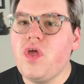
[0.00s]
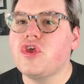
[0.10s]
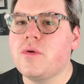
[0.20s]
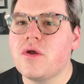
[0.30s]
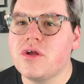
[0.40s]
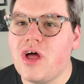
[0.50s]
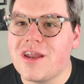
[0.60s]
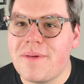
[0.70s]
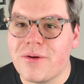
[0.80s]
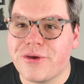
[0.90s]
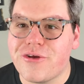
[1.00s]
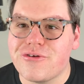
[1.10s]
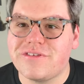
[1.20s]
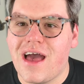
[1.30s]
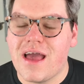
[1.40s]
you hear a lot about
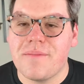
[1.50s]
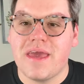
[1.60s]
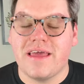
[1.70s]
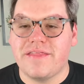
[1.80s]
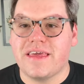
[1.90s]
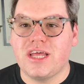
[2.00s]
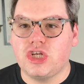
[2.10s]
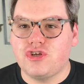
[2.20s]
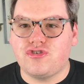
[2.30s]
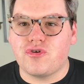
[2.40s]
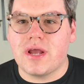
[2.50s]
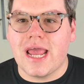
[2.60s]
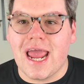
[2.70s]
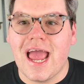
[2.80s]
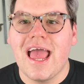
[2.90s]
cure time in the
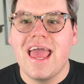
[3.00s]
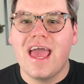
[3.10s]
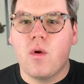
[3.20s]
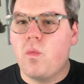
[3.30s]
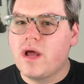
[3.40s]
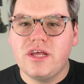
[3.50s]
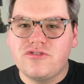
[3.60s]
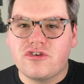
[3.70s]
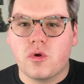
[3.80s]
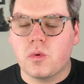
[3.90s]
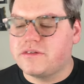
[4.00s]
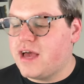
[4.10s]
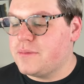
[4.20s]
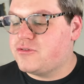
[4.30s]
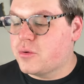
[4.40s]
industry. What is cure
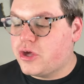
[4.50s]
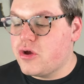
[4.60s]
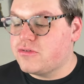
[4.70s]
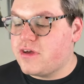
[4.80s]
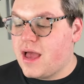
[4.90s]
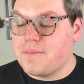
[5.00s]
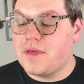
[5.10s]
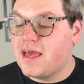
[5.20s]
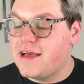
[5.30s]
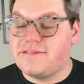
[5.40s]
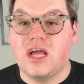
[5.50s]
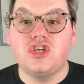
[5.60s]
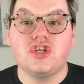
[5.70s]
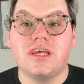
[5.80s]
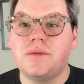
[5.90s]
time? So cure time,
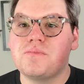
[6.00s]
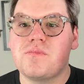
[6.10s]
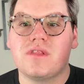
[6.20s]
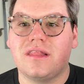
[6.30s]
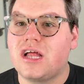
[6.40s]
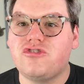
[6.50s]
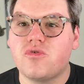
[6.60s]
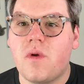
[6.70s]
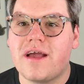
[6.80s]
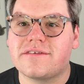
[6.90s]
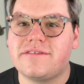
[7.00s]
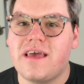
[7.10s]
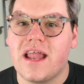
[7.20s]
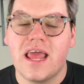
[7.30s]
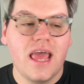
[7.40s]
essentially, let your wax
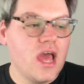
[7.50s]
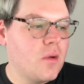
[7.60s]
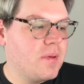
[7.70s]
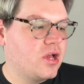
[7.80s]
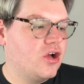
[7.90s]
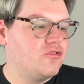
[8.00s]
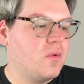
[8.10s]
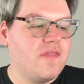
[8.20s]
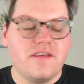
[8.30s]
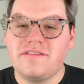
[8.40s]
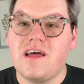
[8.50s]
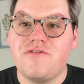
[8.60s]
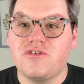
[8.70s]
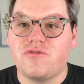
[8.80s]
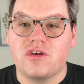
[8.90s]
sit. Because when this stuff
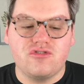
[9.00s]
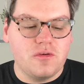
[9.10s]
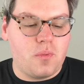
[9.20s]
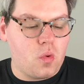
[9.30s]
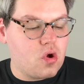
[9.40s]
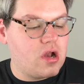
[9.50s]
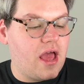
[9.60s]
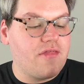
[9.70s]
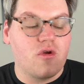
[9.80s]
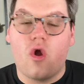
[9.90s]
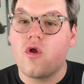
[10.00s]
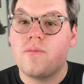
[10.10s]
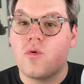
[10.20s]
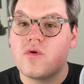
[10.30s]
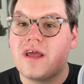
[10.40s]
is freshly poured and there are
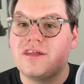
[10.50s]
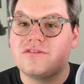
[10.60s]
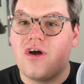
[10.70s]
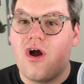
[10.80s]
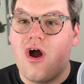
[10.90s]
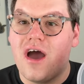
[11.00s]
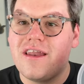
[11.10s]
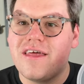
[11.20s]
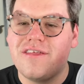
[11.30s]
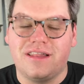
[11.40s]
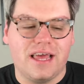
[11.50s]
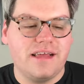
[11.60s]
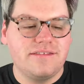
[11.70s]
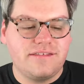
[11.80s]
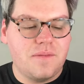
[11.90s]
pour dates on the
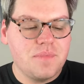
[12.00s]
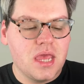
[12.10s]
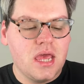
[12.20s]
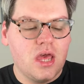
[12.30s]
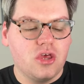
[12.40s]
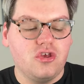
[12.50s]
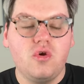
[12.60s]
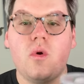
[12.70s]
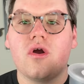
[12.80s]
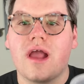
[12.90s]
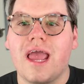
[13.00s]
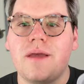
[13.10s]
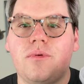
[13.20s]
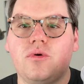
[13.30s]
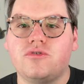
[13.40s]
lids, you are
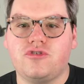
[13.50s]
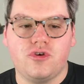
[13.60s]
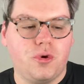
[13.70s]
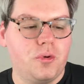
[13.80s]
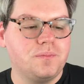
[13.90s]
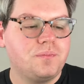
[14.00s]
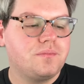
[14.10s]
able to,